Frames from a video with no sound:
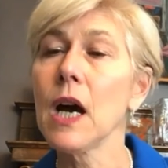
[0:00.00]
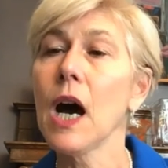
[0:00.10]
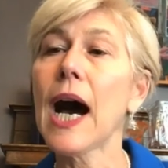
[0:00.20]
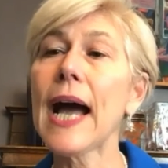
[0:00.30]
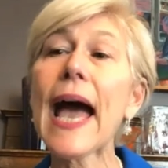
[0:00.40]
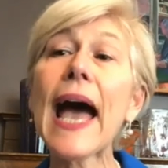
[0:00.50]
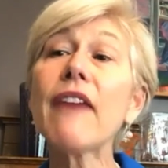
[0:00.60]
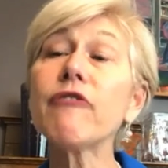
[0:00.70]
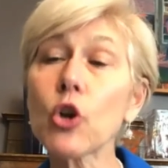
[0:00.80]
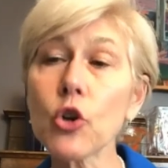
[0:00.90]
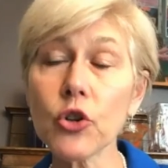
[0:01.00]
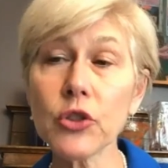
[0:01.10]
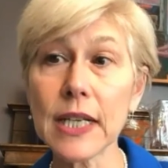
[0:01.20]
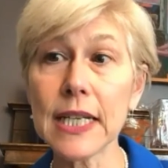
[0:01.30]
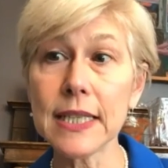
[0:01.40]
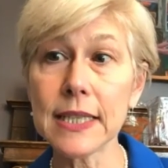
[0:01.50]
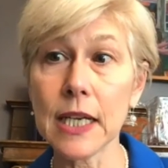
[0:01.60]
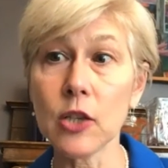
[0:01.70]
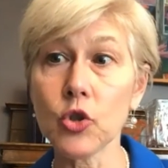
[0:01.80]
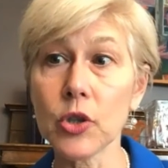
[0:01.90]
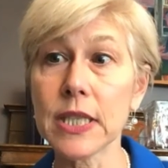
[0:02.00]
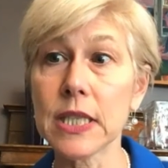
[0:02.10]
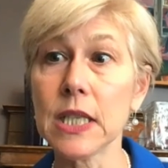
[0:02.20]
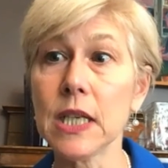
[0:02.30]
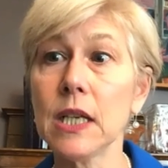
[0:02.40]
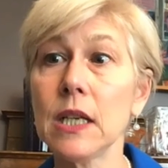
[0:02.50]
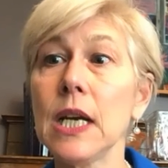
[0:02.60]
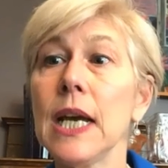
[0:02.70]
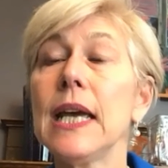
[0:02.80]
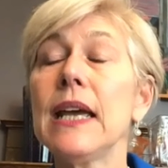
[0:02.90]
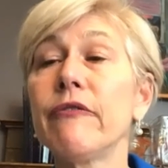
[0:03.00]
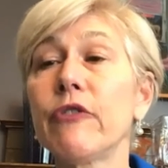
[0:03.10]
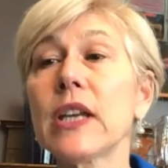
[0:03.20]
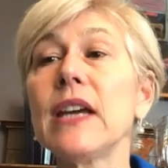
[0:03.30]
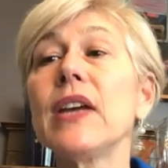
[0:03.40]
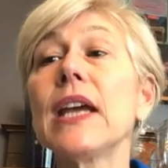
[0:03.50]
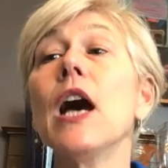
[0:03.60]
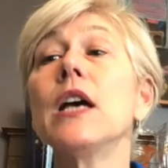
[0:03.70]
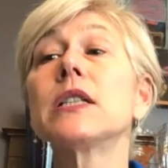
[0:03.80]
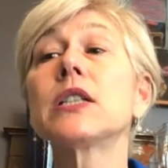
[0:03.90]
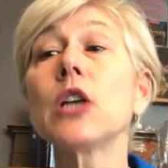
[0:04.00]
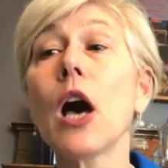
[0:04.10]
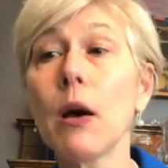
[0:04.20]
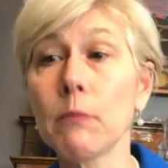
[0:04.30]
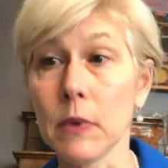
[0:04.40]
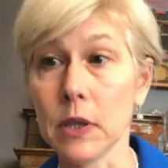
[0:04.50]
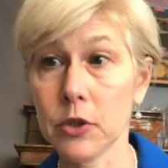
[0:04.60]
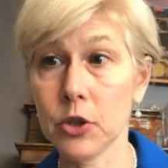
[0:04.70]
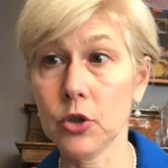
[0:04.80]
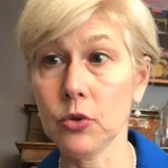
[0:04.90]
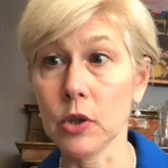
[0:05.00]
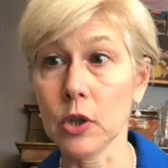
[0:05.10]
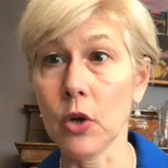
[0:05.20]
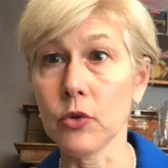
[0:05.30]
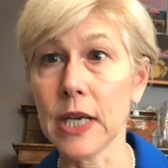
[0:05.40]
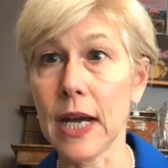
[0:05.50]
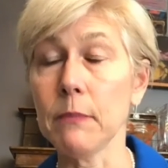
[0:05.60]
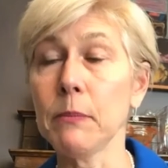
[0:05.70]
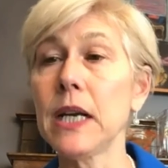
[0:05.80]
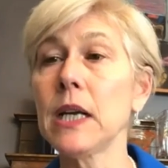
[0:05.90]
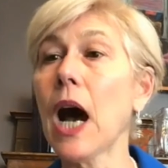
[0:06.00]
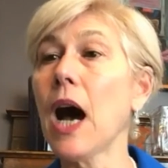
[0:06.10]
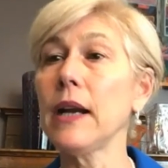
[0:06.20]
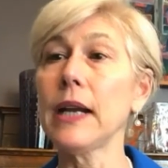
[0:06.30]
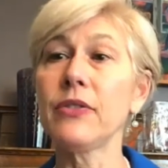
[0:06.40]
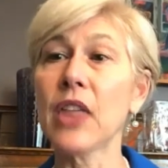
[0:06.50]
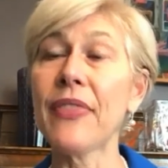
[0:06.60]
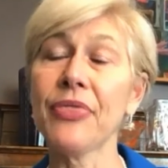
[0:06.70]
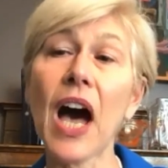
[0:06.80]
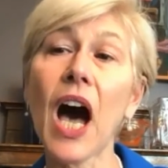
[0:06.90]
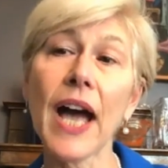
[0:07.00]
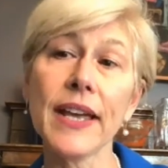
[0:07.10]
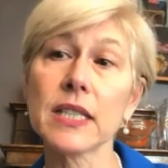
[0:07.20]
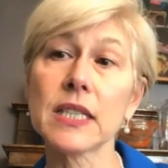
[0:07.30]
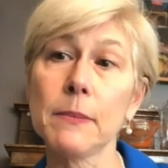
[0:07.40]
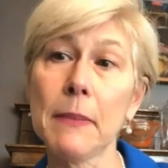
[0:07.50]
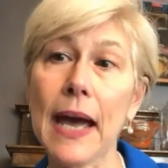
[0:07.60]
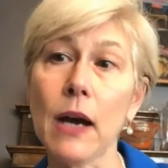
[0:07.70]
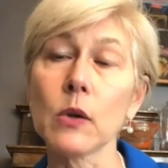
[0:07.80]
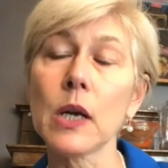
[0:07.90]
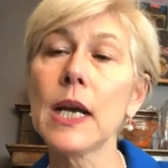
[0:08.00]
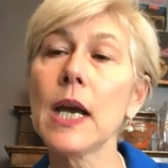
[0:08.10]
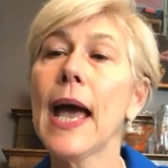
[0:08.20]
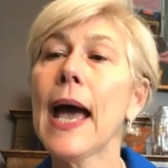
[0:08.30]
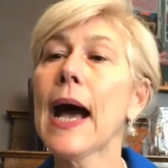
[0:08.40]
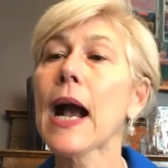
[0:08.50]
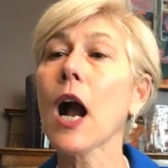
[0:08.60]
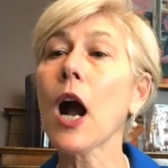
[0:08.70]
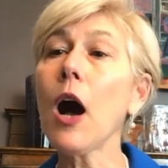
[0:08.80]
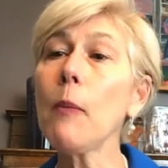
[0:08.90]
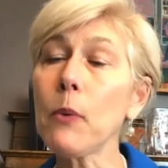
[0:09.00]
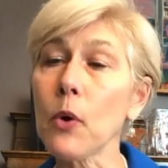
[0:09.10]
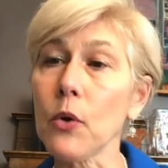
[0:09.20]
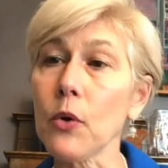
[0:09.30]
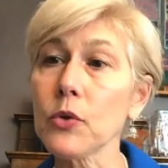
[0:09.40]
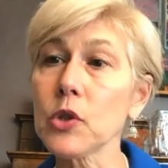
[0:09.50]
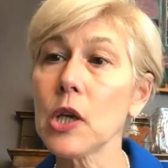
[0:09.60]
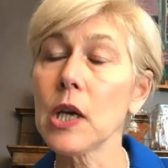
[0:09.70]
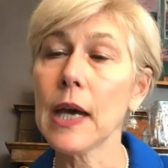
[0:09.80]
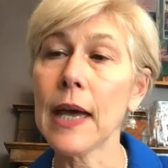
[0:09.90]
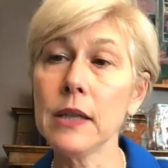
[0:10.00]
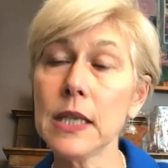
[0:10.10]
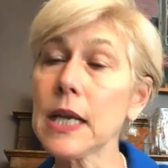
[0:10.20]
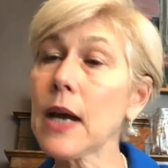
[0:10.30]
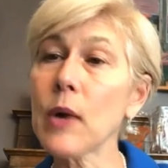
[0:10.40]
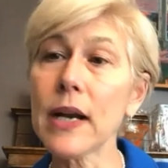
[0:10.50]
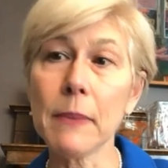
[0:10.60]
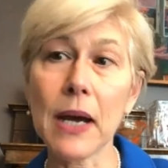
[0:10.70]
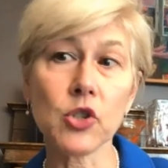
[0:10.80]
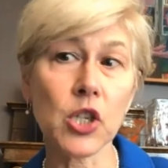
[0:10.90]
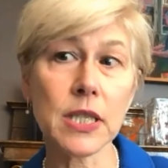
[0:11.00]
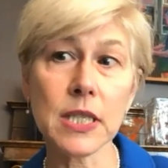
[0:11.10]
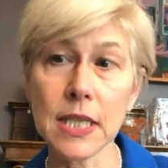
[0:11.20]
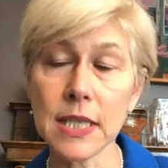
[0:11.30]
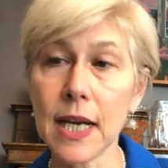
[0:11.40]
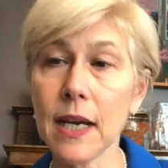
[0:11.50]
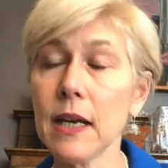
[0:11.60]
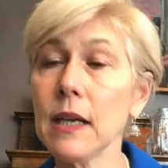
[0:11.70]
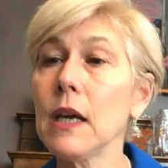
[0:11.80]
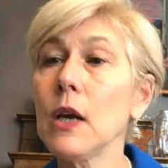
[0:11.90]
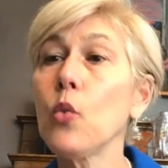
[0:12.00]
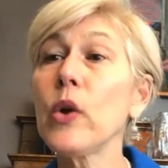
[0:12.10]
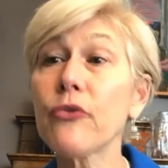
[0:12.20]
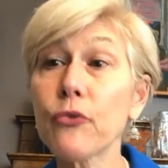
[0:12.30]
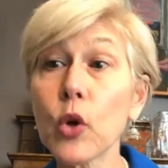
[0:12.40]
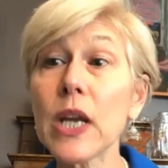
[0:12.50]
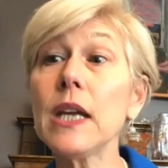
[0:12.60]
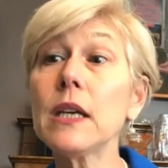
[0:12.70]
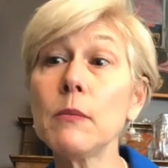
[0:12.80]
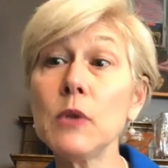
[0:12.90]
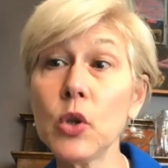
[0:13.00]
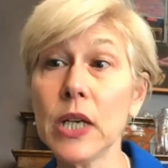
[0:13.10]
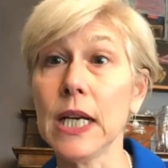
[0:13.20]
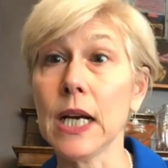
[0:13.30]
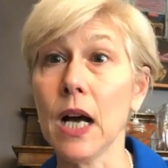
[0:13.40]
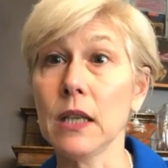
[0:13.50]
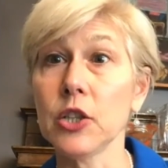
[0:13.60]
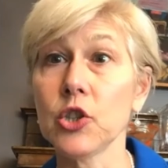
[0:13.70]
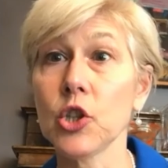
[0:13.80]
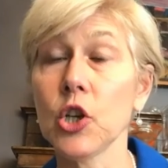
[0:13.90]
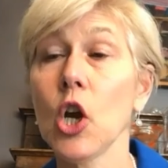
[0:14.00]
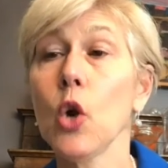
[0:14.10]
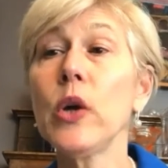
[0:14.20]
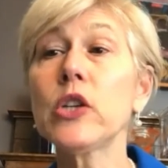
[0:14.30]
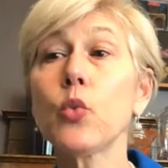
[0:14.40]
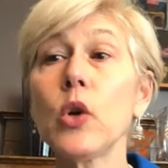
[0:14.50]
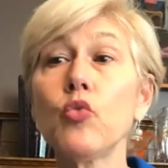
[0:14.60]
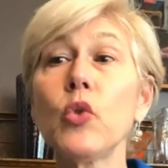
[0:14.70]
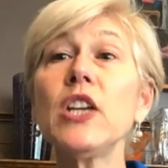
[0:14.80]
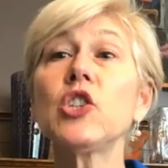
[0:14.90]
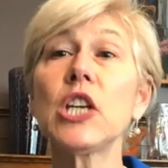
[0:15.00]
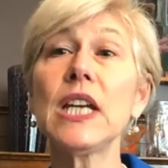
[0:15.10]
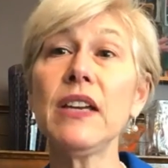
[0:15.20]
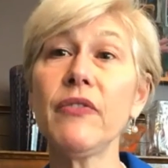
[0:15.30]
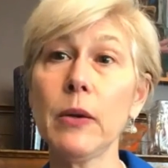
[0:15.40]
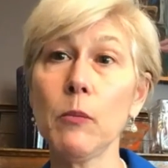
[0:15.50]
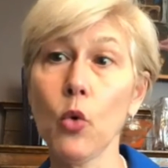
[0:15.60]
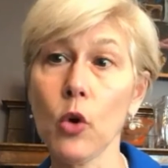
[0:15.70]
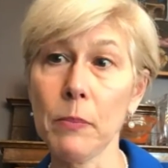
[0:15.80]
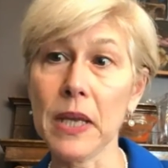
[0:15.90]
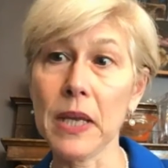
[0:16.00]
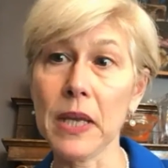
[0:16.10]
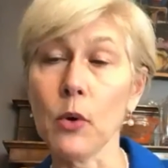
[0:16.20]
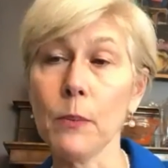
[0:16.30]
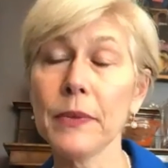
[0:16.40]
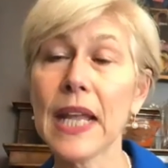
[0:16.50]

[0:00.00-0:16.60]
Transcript: I have heard that he's interested in forgiving some student loan debt, but not at the highest amount, coupled, and this I read about just today, with free community college, which would reach even more people.